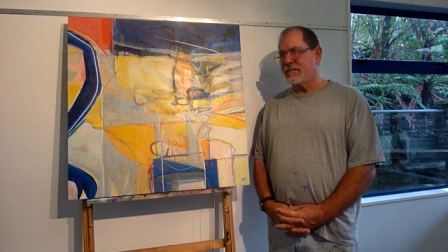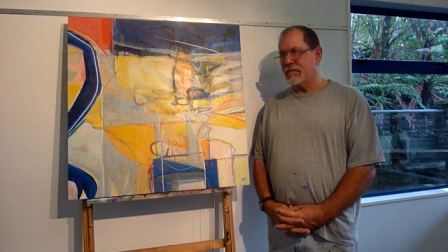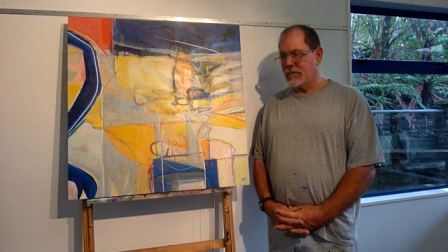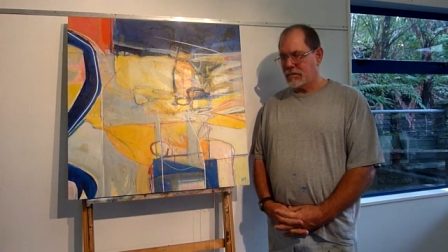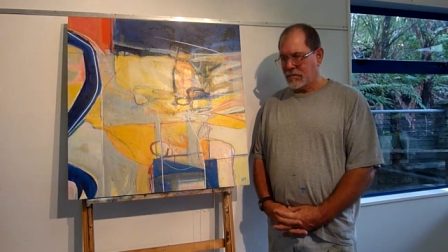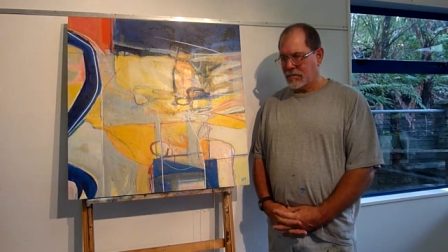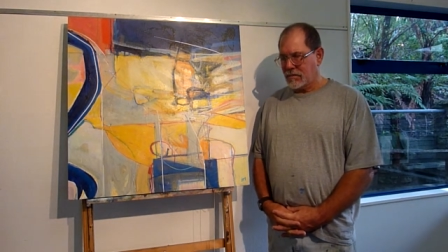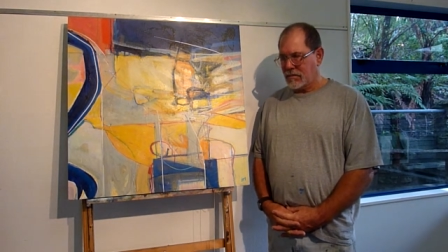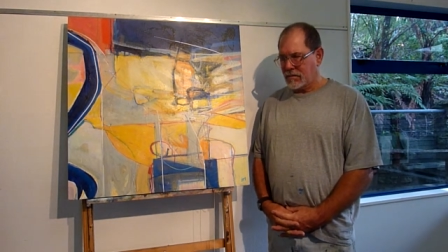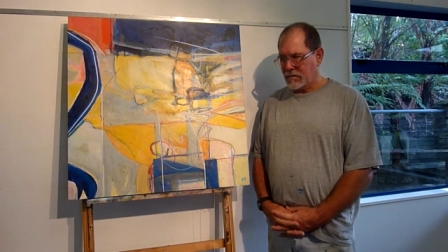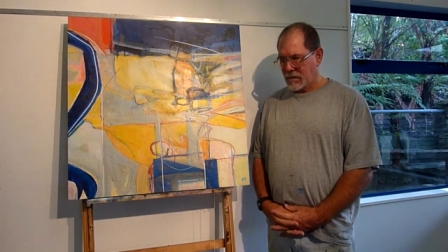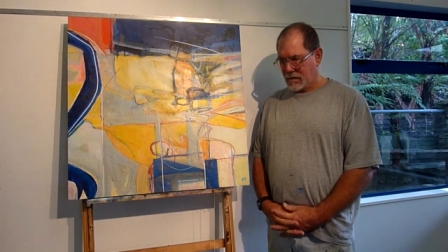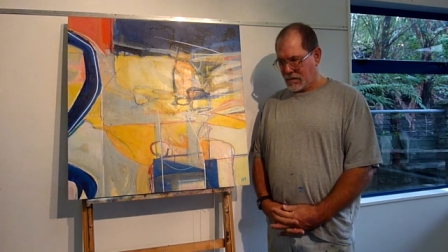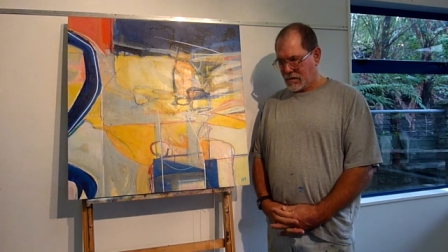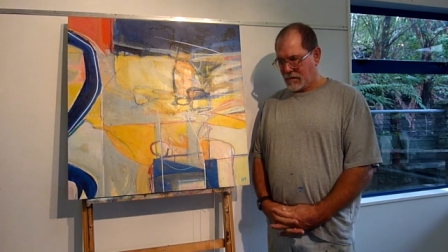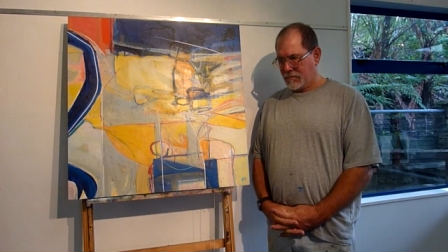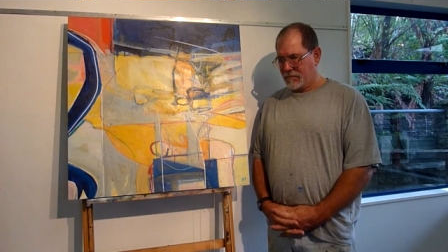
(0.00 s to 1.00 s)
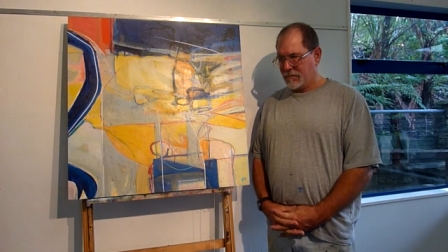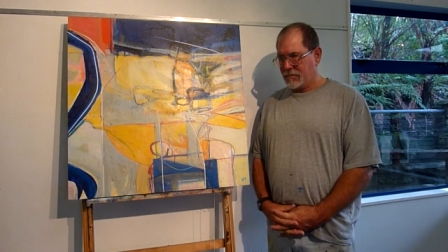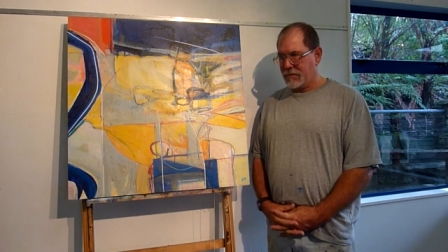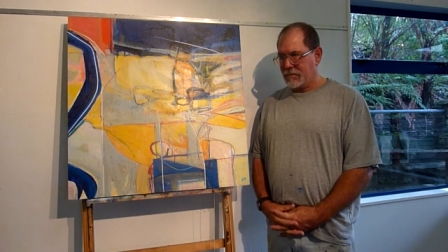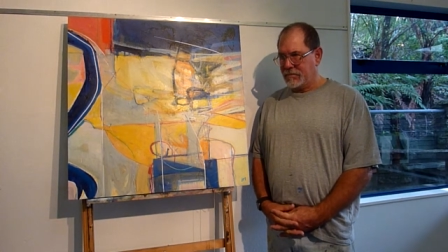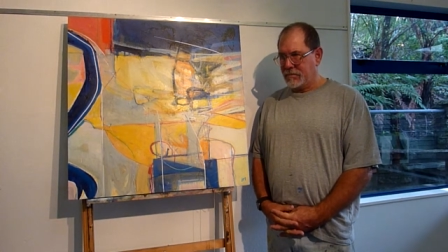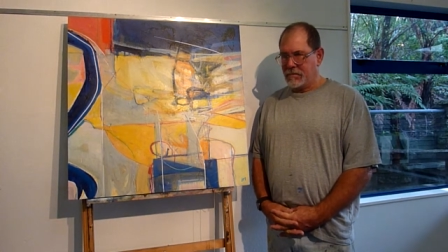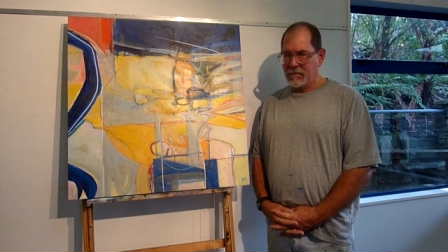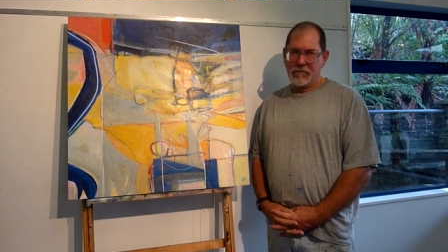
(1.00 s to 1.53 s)
where
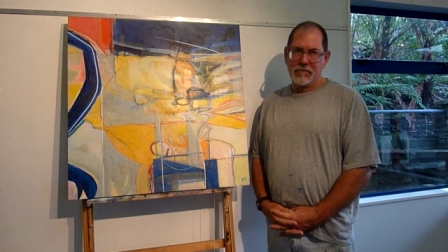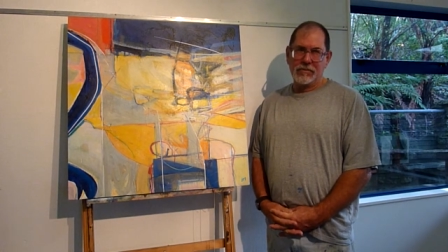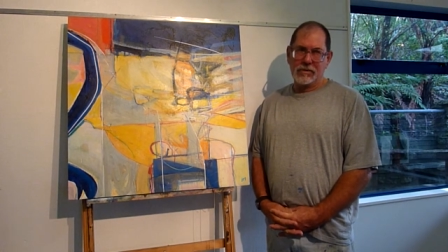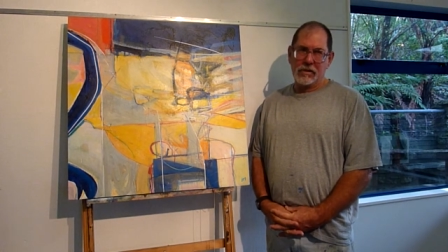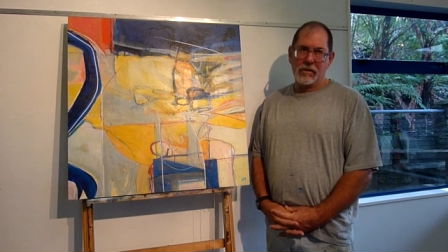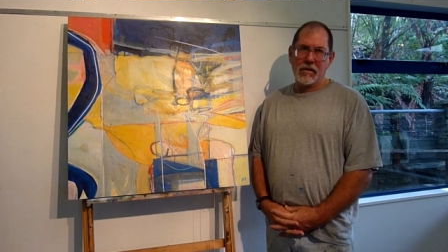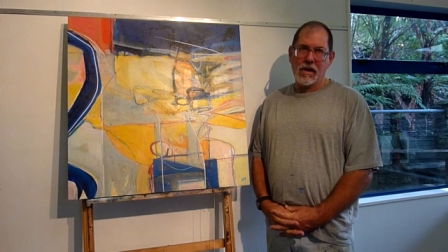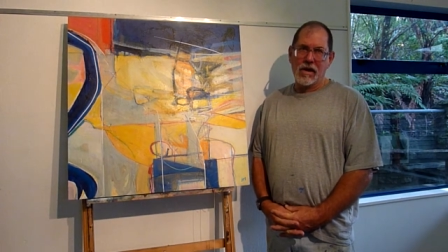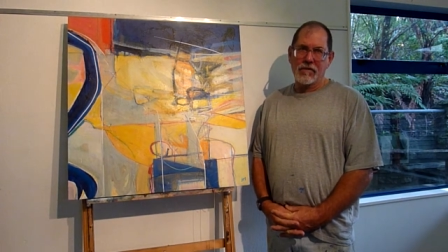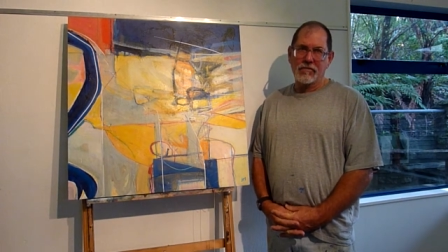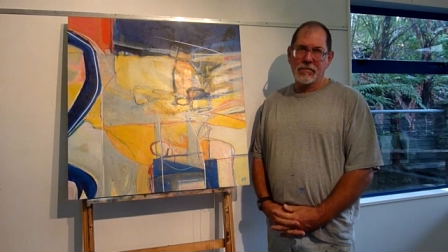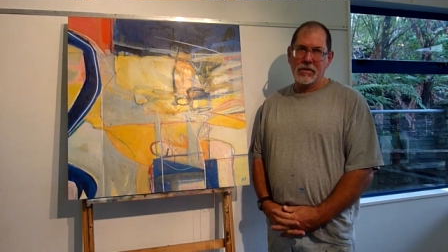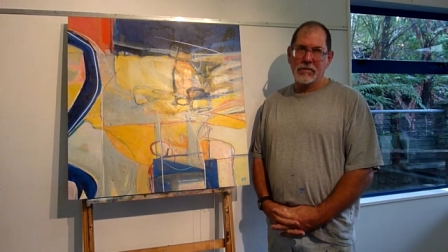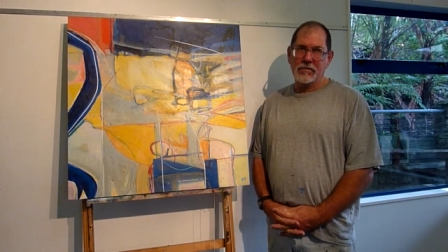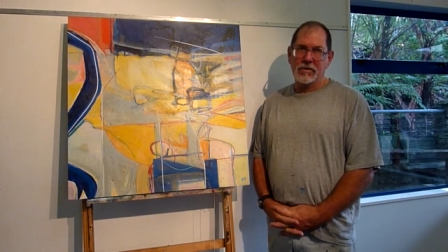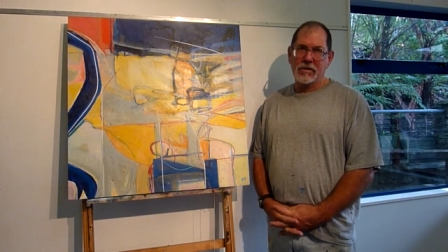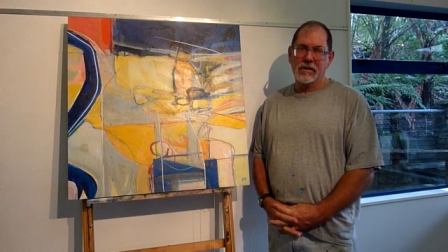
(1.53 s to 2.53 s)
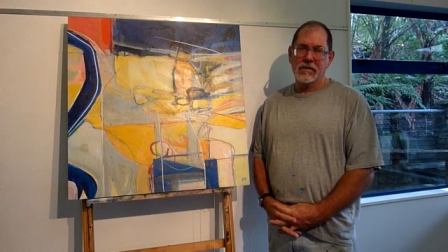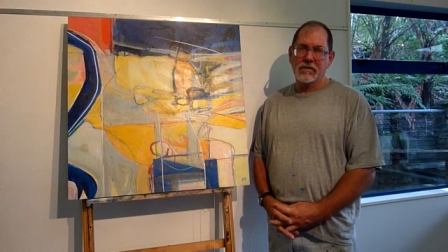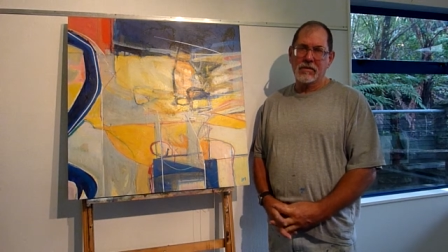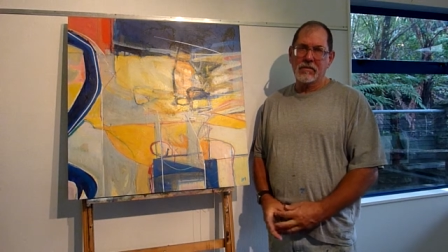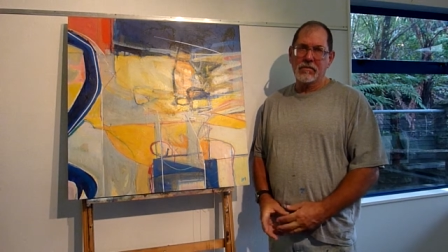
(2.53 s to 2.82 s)
people, I have people in